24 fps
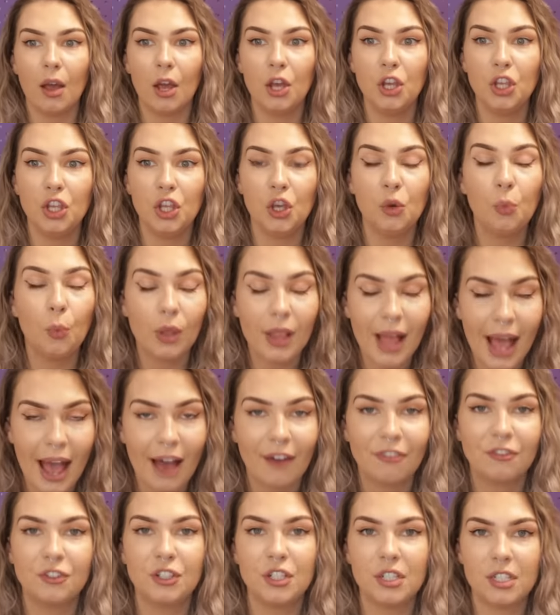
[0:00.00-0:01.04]
You will
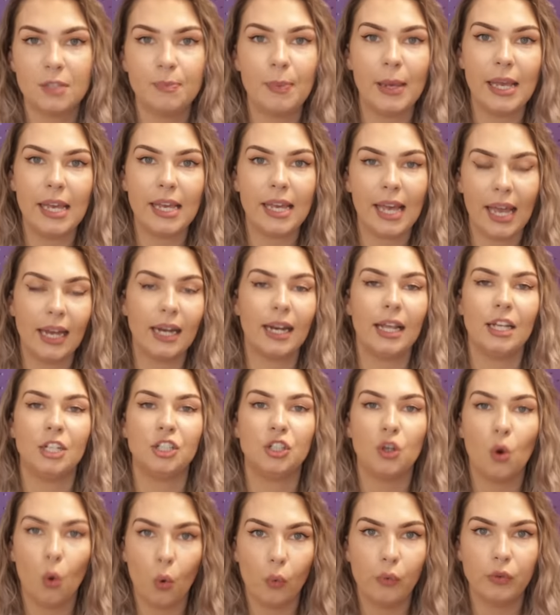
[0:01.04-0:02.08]
have to speak
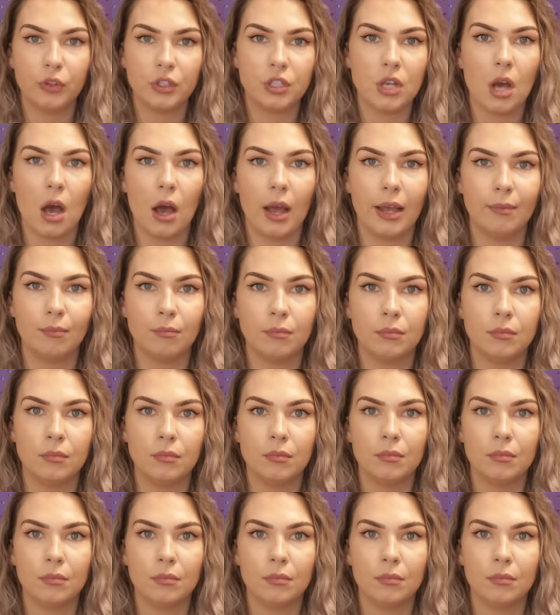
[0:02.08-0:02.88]
English all the time.